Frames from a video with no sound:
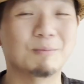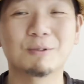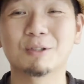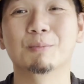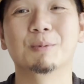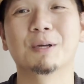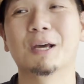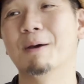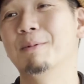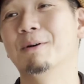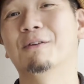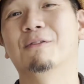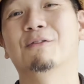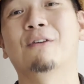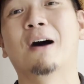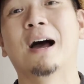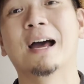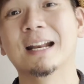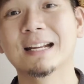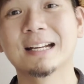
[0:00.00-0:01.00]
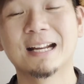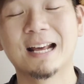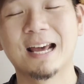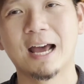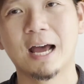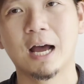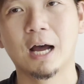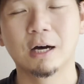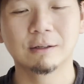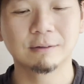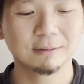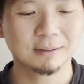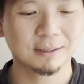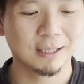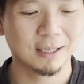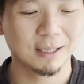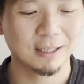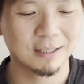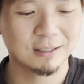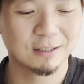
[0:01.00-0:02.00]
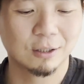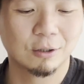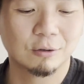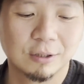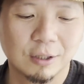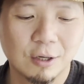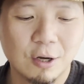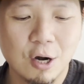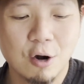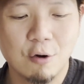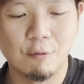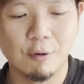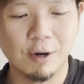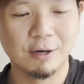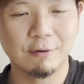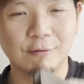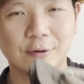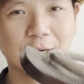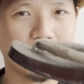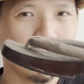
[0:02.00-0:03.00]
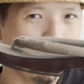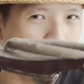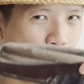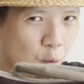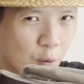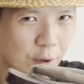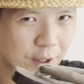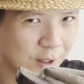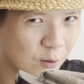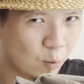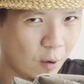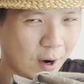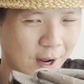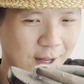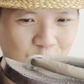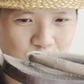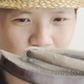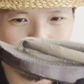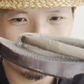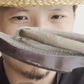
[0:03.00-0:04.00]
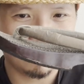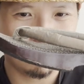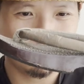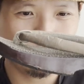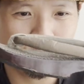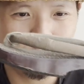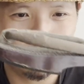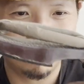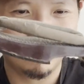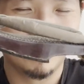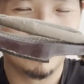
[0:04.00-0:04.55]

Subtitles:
to be able to find it in a house. It's those really, really old wooden ones with two